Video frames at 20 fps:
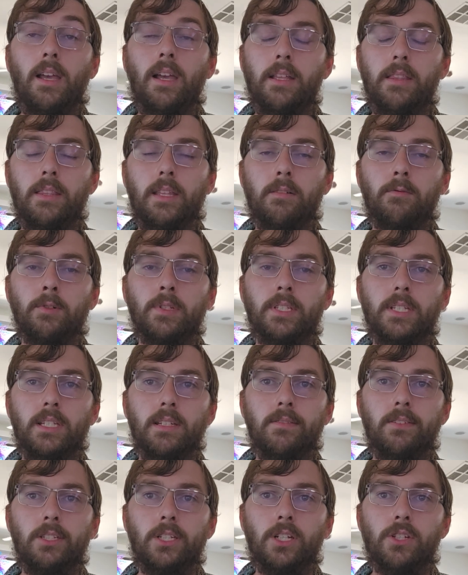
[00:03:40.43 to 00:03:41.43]
and then
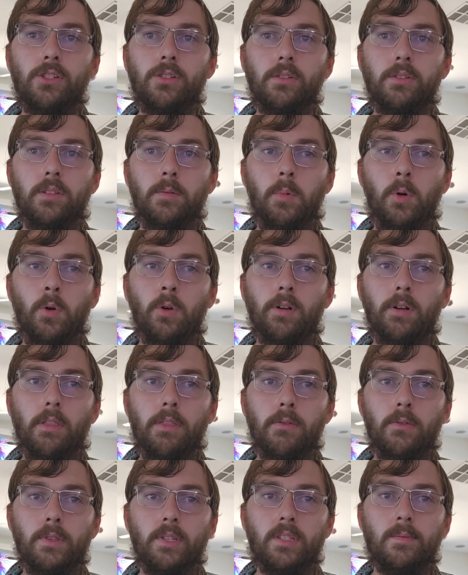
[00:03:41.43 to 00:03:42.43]
receive additional support
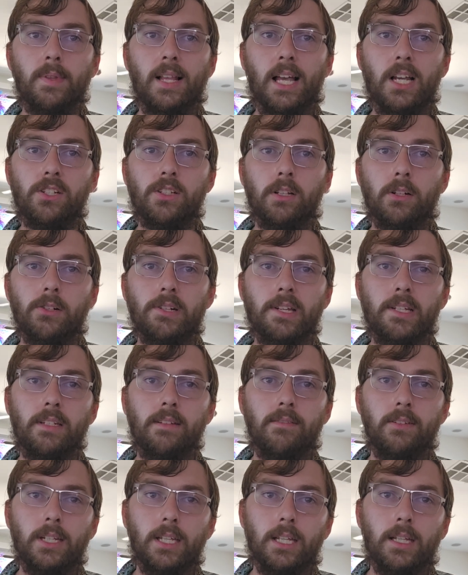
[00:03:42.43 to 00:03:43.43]
through the SplashLearn
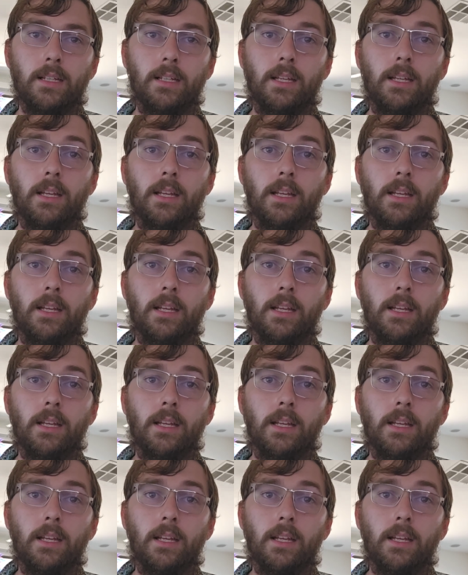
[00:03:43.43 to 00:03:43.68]
activity.